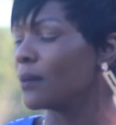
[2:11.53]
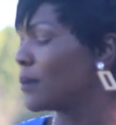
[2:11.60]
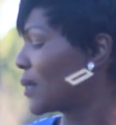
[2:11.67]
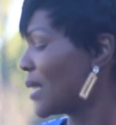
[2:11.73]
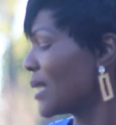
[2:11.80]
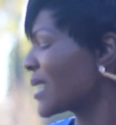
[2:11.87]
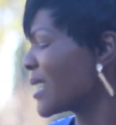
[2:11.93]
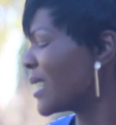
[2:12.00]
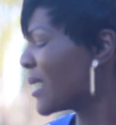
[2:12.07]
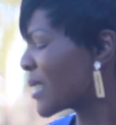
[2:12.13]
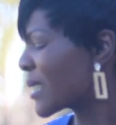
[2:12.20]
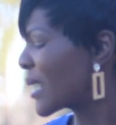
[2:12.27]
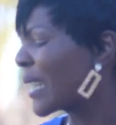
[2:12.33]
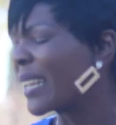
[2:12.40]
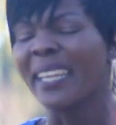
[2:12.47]
this
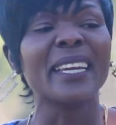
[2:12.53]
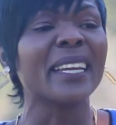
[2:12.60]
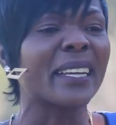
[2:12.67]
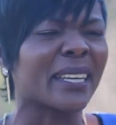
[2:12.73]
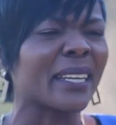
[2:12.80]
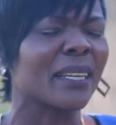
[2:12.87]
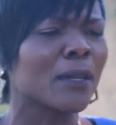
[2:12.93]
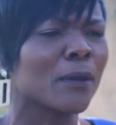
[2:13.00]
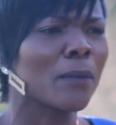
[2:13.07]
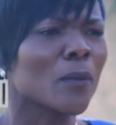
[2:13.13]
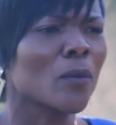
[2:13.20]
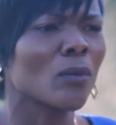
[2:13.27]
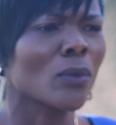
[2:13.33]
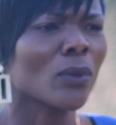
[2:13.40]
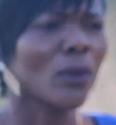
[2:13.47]
is Greek.
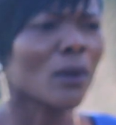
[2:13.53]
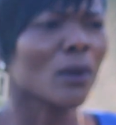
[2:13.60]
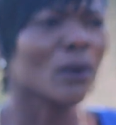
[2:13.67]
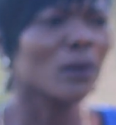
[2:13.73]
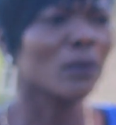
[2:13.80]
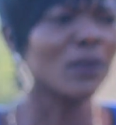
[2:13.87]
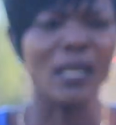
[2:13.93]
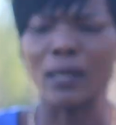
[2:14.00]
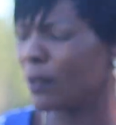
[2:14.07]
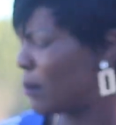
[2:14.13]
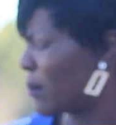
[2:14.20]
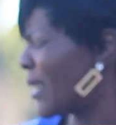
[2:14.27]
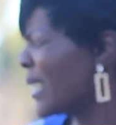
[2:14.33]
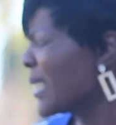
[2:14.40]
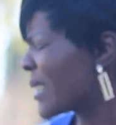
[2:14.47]

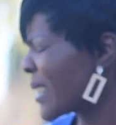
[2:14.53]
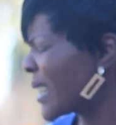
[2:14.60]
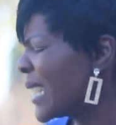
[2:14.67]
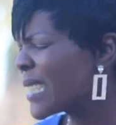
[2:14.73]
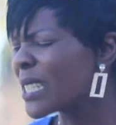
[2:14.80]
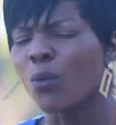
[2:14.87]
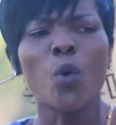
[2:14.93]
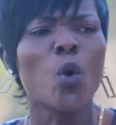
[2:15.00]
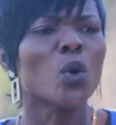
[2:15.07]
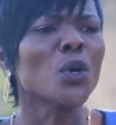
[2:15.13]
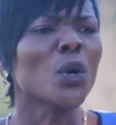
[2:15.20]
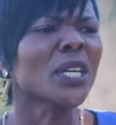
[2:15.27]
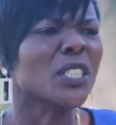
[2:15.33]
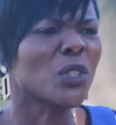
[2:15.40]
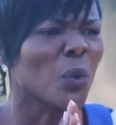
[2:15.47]
These things will
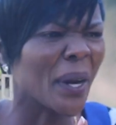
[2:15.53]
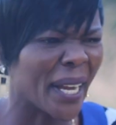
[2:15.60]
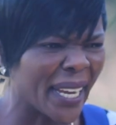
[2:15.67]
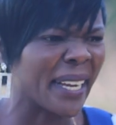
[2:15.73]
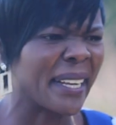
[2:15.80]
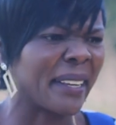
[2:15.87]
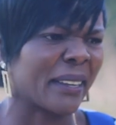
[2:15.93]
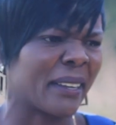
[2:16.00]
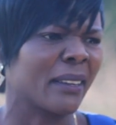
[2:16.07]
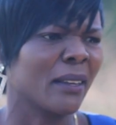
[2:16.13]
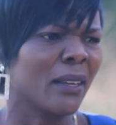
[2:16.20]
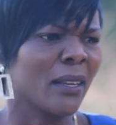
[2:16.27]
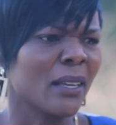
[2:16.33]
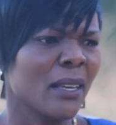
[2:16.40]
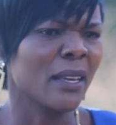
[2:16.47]
not work.
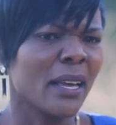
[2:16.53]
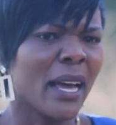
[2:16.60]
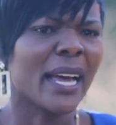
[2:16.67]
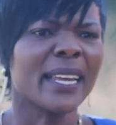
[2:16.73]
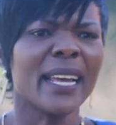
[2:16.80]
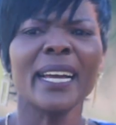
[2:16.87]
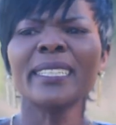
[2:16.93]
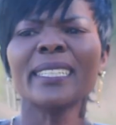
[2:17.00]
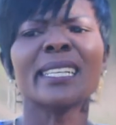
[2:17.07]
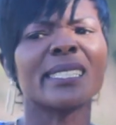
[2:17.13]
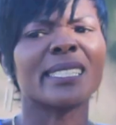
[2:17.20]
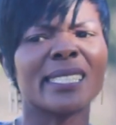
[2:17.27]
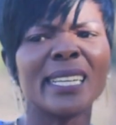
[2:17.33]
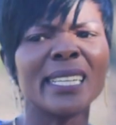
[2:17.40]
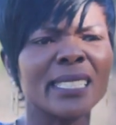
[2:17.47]
I
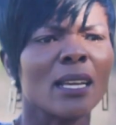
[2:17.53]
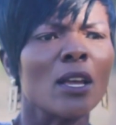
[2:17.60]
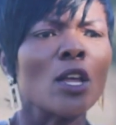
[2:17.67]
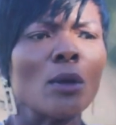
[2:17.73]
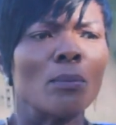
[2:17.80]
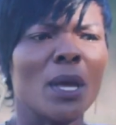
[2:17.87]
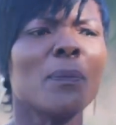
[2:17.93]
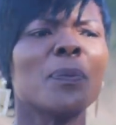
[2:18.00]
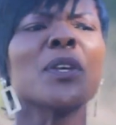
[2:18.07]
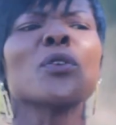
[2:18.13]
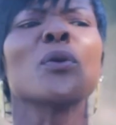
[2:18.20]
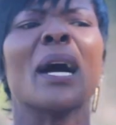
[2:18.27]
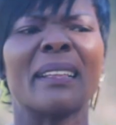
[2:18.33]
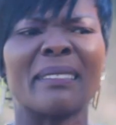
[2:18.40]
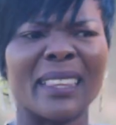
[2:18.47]
understand. Maybe
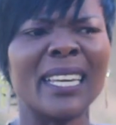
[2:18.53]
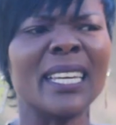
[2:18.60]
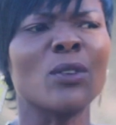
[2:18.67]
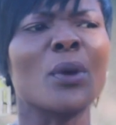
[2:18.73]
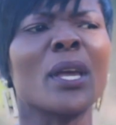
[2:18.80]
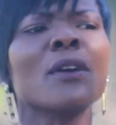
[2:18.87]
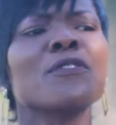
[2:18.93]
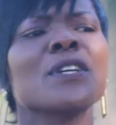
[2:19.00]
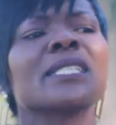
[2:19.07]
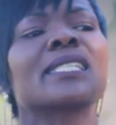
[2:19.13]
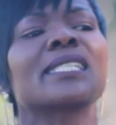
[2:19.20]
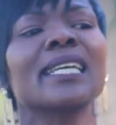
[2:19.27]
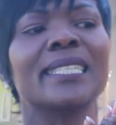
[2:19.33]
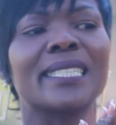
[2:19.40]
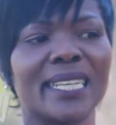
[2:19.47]
you are there, you
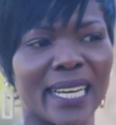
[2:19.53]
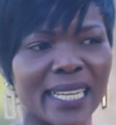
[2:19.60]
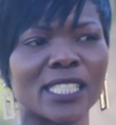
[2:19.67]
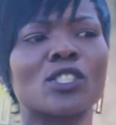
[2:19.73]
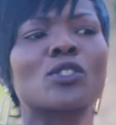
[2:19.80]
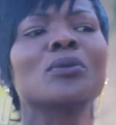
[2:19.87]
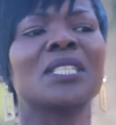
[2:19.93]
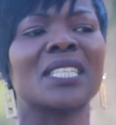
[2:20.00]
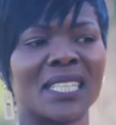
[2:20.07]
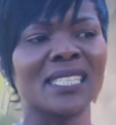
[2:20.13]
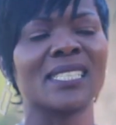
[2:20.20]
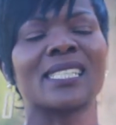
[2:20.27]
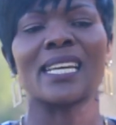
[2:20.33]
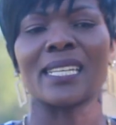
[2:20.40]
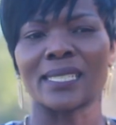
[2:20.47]
haven't said yes to
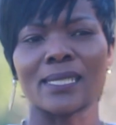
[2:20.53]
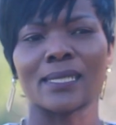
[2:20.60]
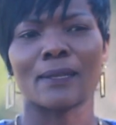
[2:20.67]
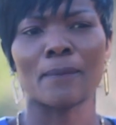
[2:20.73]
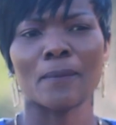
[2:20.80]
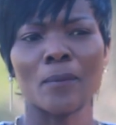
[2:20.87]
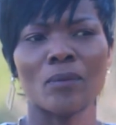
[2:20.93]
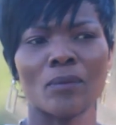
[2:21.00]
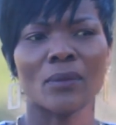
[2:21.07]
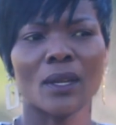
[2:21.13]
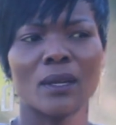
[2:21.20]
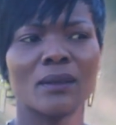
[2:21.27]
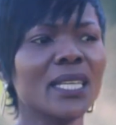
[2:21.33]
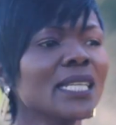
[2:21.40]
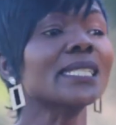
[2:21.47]
Jesus.
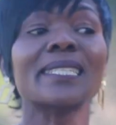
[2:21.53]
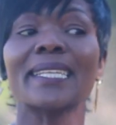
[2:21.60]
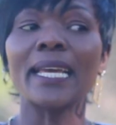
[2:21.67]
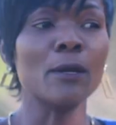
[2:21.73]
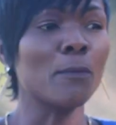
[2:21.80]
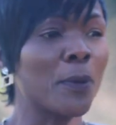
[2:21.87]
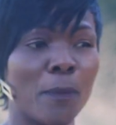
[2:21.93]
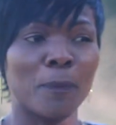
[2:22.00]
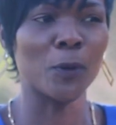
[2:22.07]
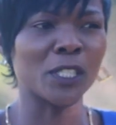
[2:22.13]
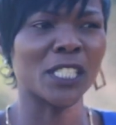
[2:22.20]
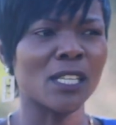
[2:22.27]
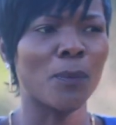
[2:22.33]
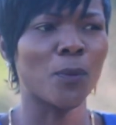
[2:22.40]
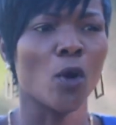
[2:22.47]
This can be
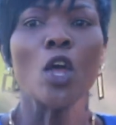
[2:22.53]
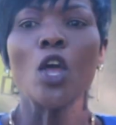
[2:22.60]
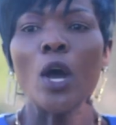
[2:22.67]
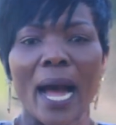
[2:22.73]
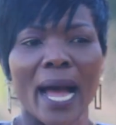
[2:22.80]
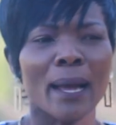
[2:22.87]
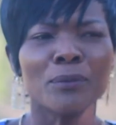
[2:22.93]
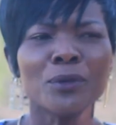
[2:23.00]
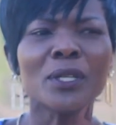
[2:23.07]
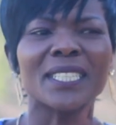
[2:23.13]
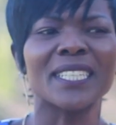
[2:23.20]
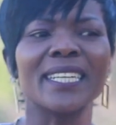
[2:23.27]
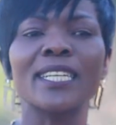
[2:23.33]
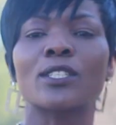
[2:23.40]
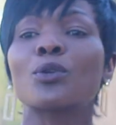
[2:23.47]
possible. I'm
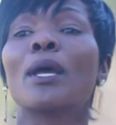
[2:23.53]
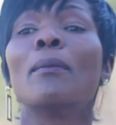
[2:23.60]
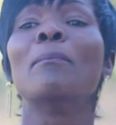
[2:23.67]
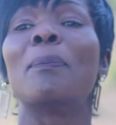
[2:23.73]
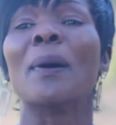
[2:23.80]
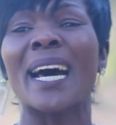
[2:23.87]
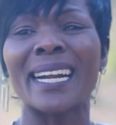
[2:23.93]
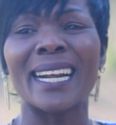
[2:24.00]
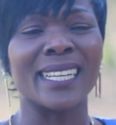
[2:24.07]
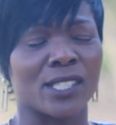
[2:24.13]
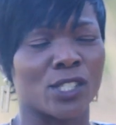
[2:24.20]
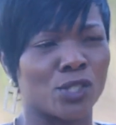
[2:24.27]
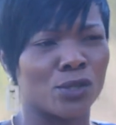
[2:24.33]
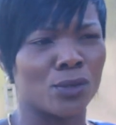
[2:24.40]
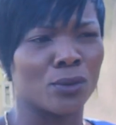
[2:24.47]
not here to
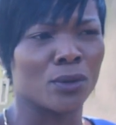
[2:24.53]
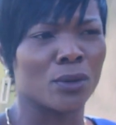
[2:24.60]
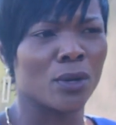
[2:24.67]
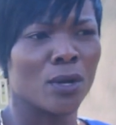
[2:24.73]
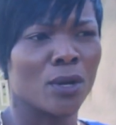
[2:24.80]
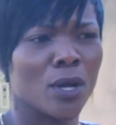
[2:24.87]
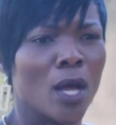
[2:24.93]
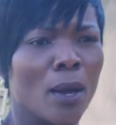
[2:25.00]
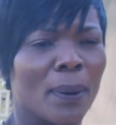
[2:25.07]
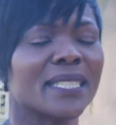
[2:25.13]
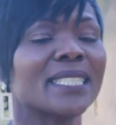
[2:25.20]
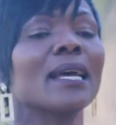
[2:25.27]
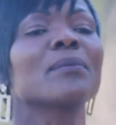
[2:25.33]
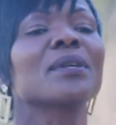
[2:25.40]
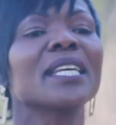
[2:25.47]
embarrass you,
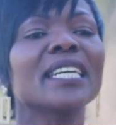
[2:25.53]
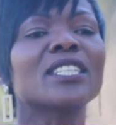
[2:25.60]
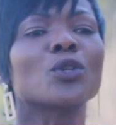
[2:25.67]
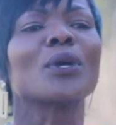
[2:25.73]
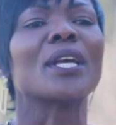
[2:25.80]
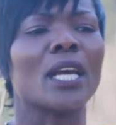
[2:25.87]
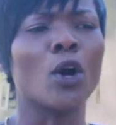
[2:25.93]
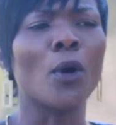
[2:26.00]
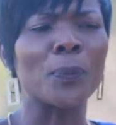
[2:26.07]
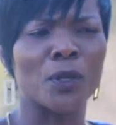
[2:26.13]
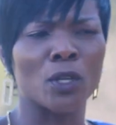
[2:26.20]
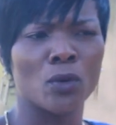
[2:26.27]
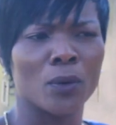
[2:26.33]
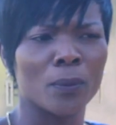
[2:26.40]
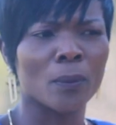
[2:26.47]
but I'm here to
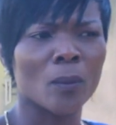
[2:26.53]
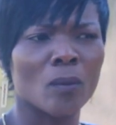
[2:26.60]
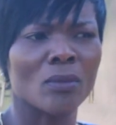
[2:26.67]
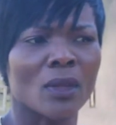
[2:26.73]
help you.